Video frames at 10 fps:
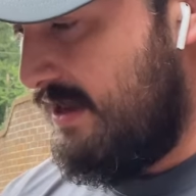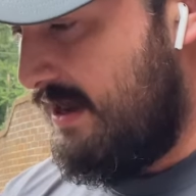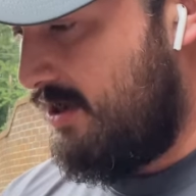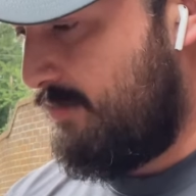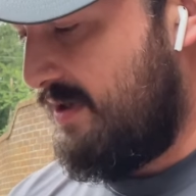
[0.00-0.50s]

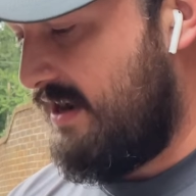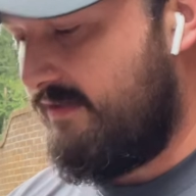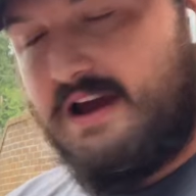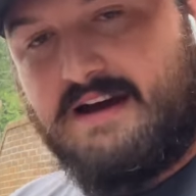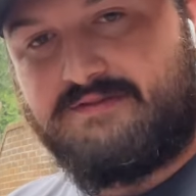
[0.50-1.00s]
I hope I
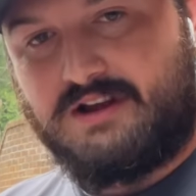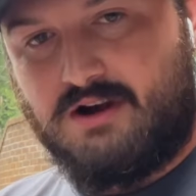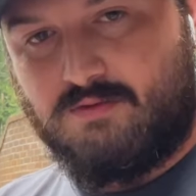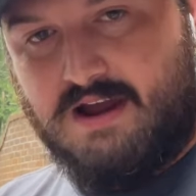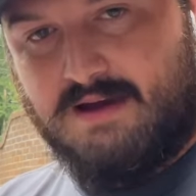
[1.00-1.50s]
never have to go
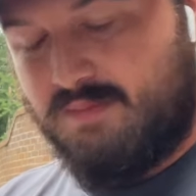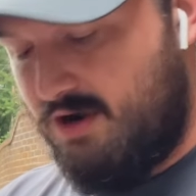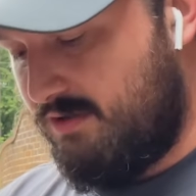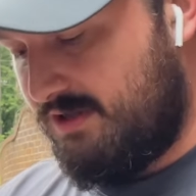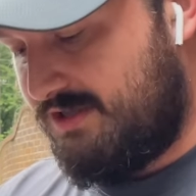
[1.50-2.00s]

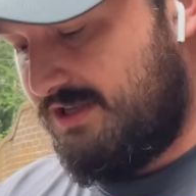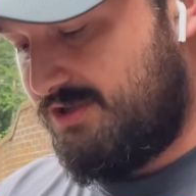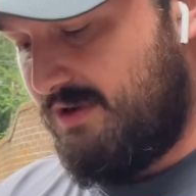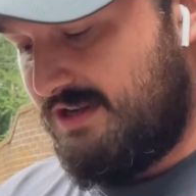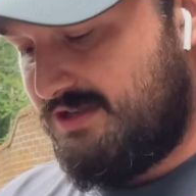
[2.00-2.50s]
Rambo in a
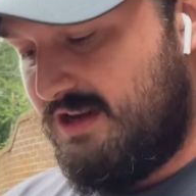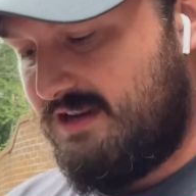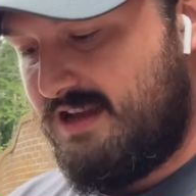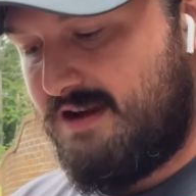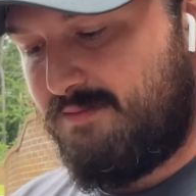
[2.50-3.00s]
situation like that,